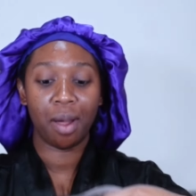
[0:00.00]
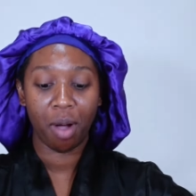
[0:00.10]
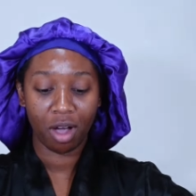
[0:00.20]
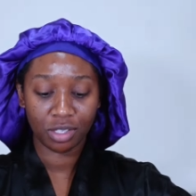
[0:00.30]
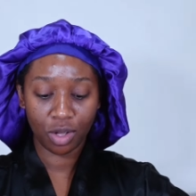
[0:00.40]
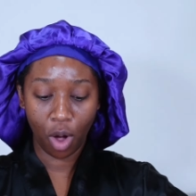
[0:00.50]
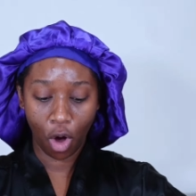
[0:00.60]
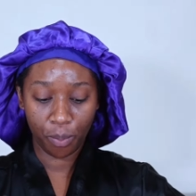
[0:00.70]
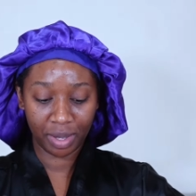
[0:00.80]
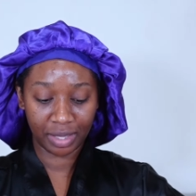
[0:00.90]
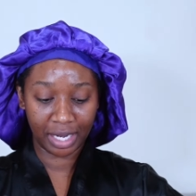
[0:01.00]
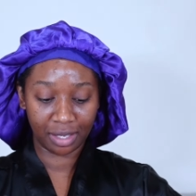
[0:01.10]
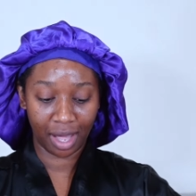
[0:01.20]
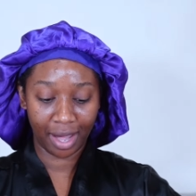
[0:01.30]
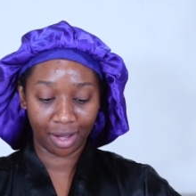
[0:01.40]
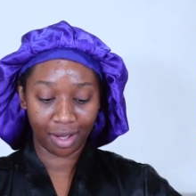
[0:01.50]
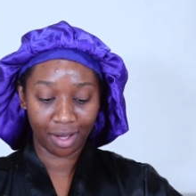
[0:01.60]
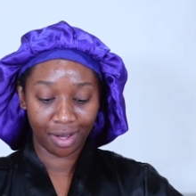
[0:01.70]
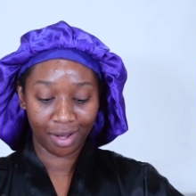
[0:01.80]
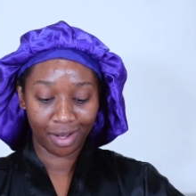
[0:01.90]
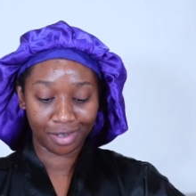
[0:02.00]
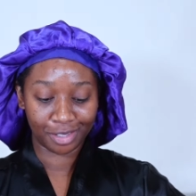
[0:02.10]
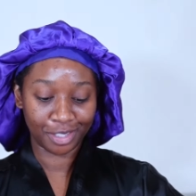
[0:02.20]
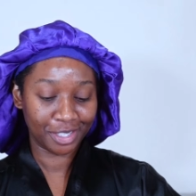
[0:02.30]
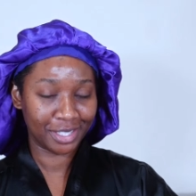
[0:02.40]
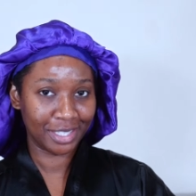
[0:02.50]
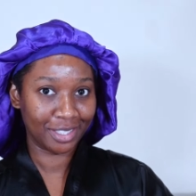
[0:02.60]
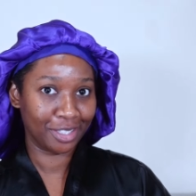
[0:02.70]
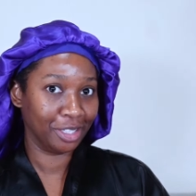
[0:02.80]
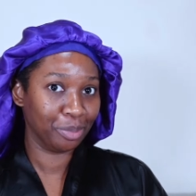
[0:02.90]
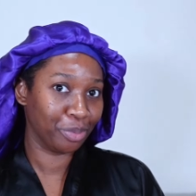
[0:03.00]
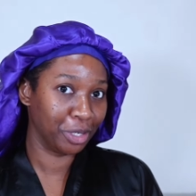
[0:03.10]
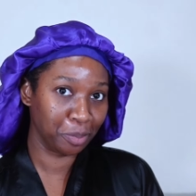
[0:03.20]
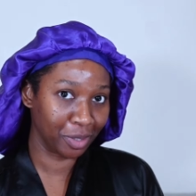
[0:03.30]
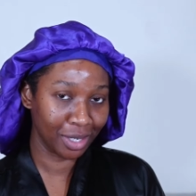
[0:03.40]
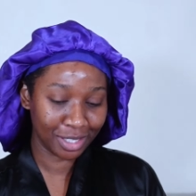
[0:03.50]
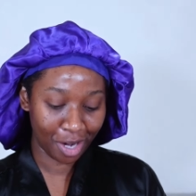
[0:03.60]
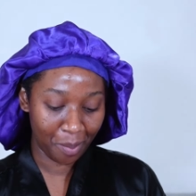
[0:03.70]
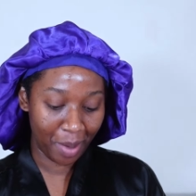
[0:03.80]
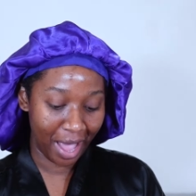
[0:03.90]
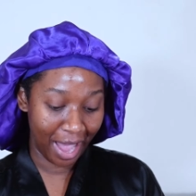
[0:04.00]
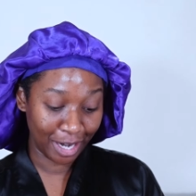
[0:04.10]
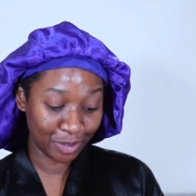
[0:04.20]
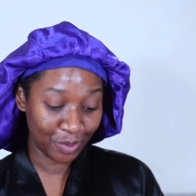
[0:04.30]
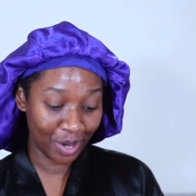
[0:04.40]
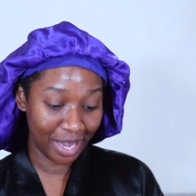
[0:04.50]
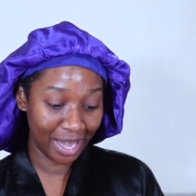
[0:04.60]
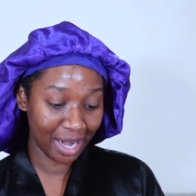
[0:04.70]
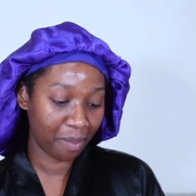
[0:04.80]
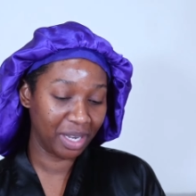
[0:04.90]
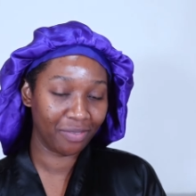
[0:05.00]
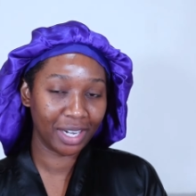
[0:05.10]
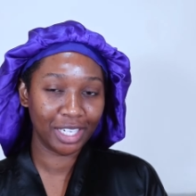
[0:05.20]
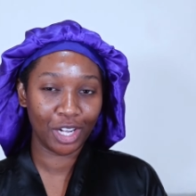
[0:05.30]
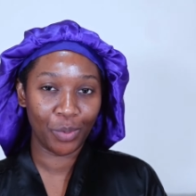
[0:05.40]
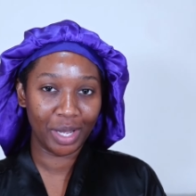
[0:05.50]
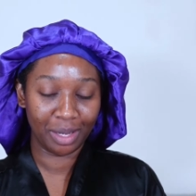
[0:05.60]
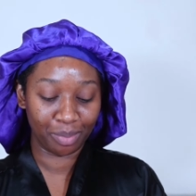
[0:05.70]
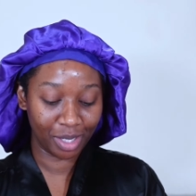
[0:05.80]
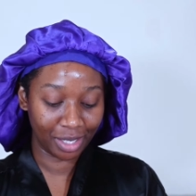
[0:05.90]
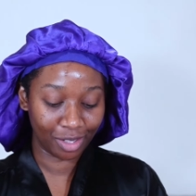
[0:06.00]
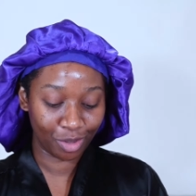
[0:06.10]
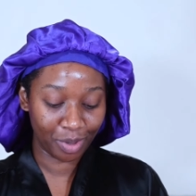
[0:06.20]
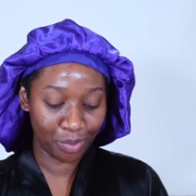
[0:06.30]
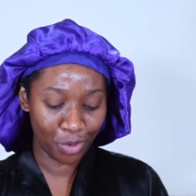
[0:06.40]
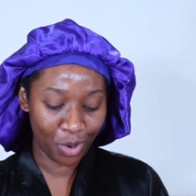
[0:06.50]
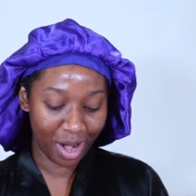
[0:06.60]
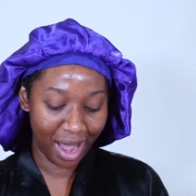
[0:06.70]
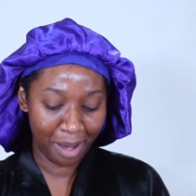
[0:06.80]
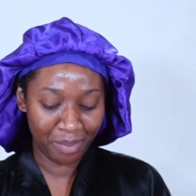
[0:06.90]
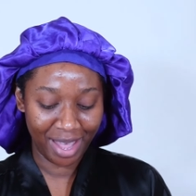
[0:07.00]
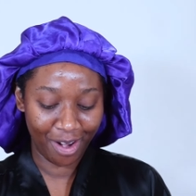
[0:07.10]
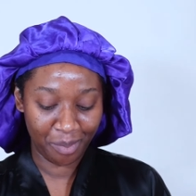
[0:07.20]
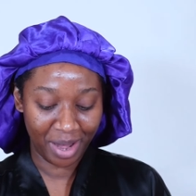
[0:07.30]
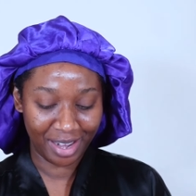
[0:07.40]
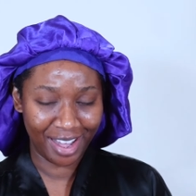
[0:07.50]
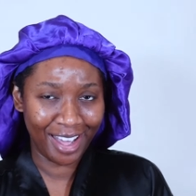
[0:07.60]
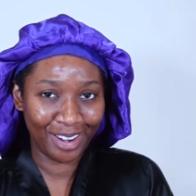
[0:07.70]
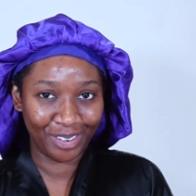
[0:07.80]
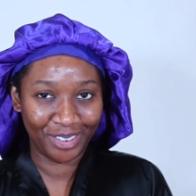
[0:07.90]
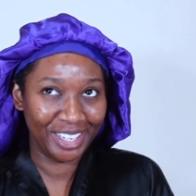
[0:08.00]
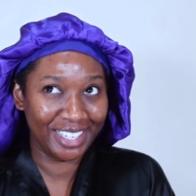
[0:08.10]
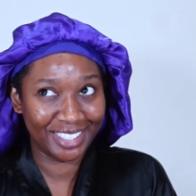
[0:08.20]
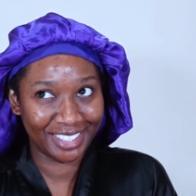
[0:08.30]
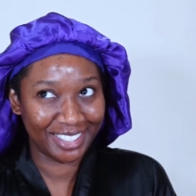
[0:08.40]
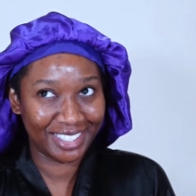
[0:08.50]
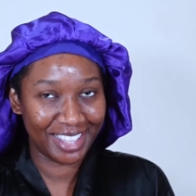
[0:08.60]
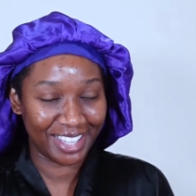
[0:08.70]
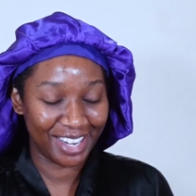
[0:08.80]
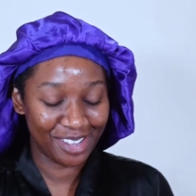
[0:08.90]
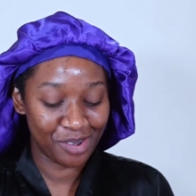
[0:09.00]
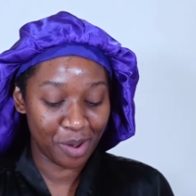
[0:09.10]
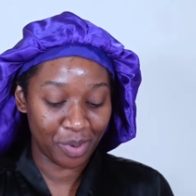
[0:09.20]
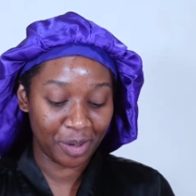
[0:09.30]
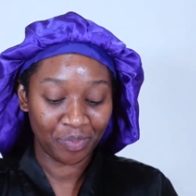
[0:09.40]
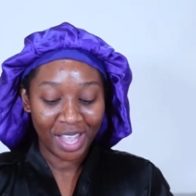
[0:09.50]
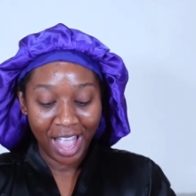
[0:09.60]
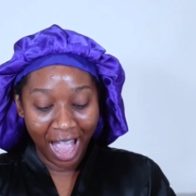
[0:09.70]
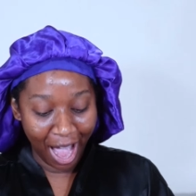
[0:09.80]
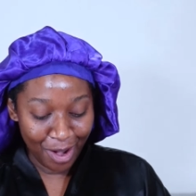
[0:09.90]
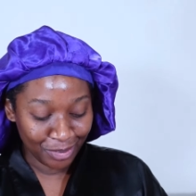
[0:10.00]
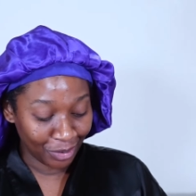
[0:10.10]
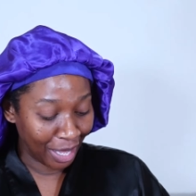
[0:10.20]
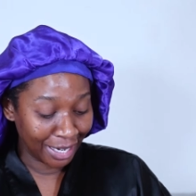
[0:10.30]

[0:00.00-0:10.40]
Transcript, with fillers: I'm also hoping that it like looks this good pre-plucked on my actual head. I mean, if I need to go in and pluck it a little bit more, I may or may not. I don't know. It is just a synthetic unit, but I don't know.